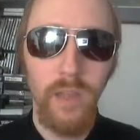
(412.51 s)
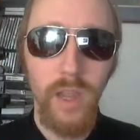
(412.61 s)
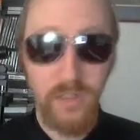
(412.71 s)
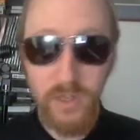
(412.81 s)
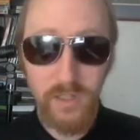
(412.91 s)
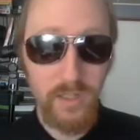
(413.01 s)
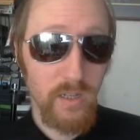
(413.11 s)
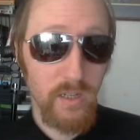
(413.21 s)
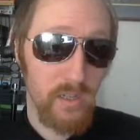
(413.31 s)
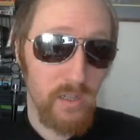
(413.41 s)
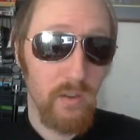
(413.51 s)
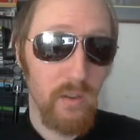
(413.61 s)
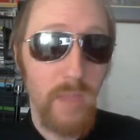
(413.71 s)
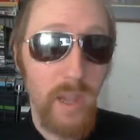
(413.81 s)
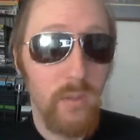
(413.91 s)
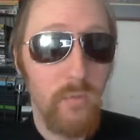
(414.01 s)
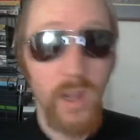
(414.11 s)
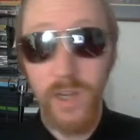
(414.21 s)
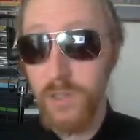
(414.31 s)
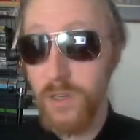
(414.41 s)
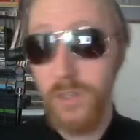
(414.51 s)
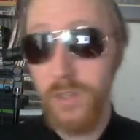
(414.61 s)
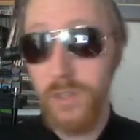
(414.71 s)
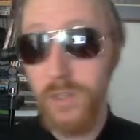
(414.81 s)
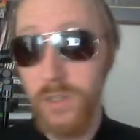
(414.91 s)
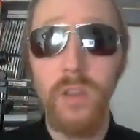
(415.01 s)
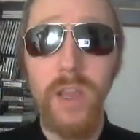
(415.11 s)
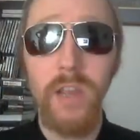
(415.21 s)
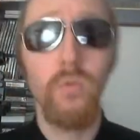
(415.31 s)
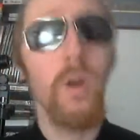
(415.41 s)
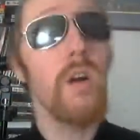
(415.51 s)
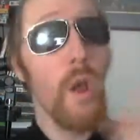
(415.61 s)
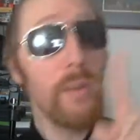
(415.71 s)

It doesn't necessarily make it right, it doesn't necessarily make it wrong,